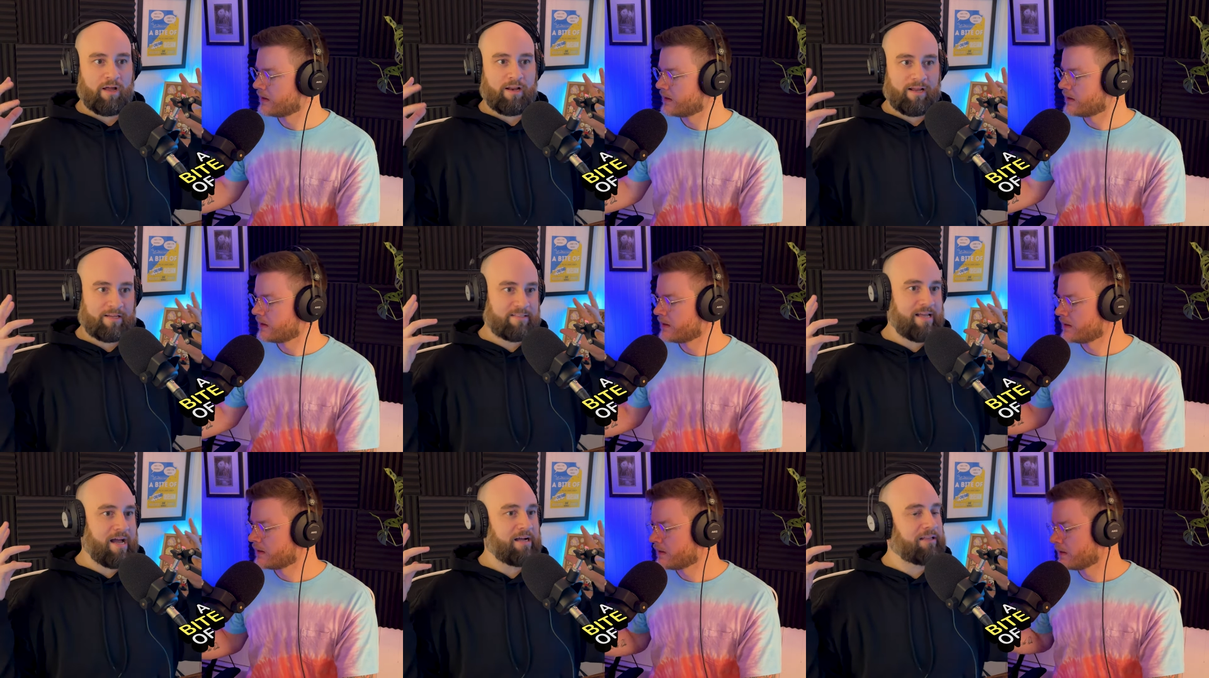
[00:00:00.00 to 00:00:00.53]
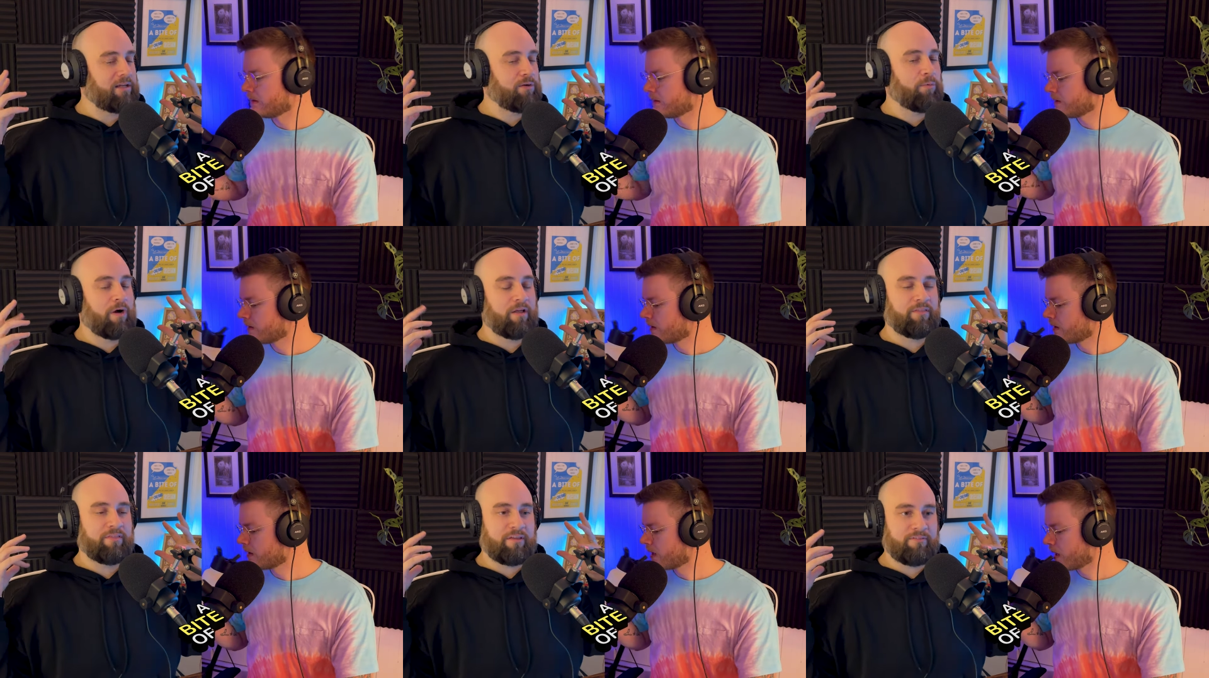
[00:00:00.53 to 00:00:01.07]
Speaker 1: exactly
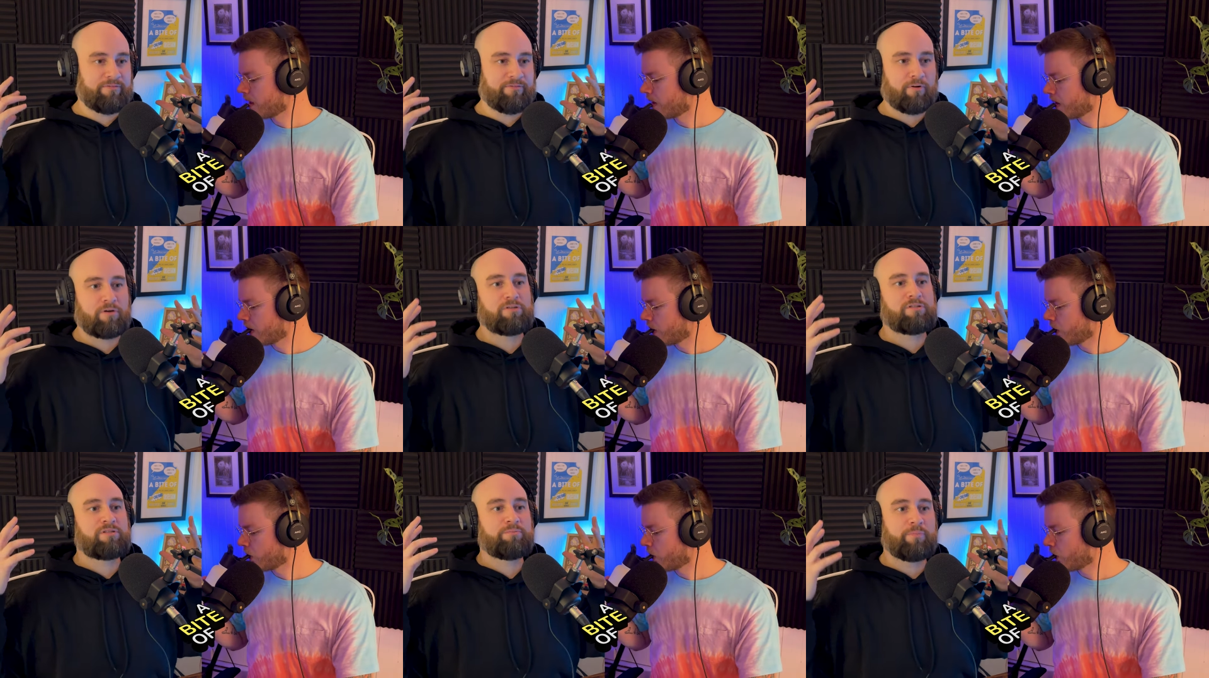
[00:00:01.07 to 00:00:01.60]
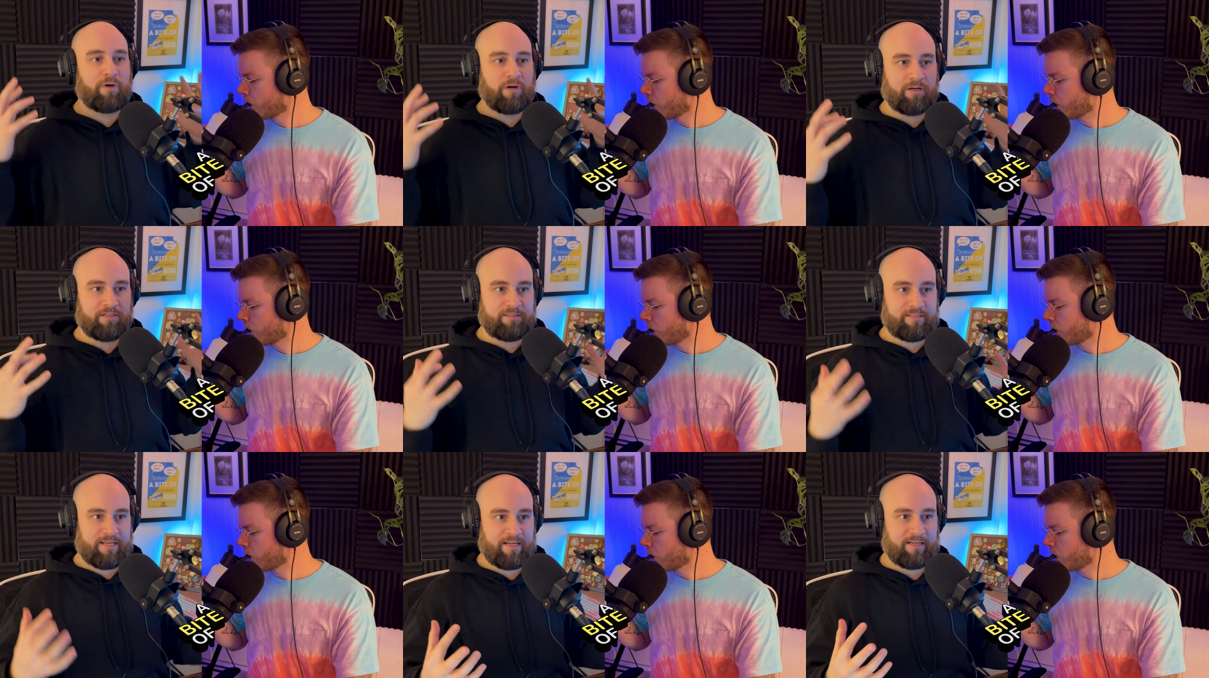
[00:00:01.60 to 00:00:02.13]
what the first book
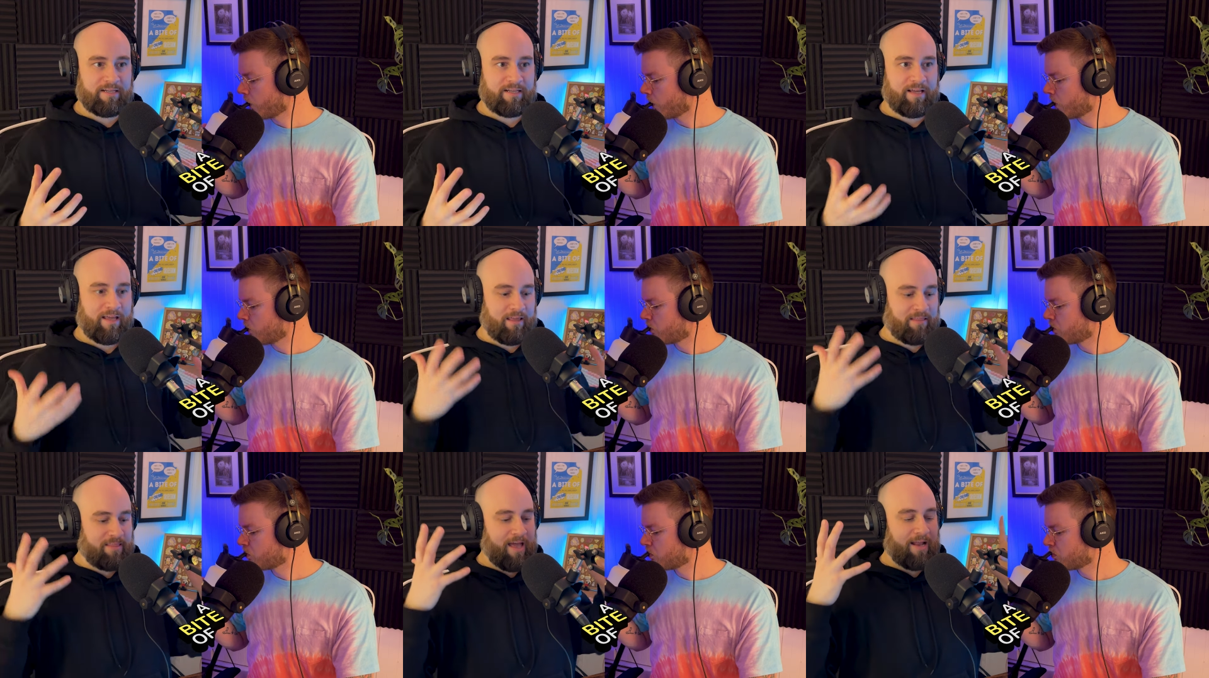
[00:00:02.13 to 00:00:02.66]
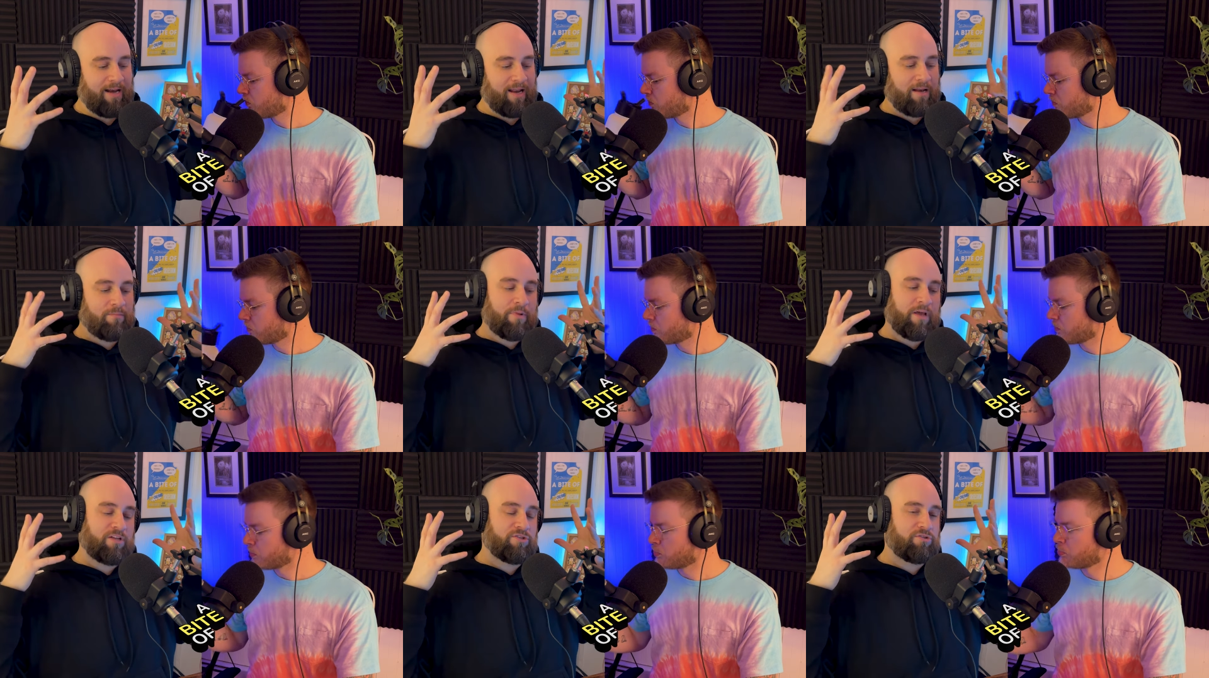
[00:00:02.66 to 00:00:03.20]
did in that it
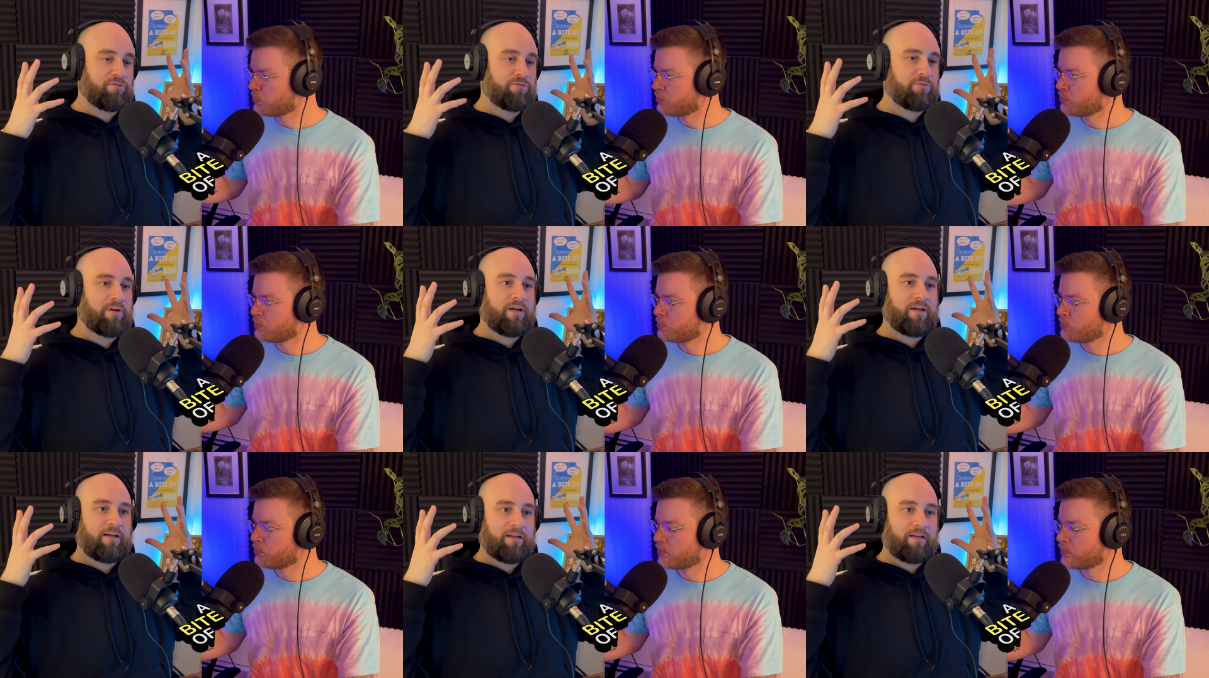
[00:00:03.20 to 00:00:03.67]
made you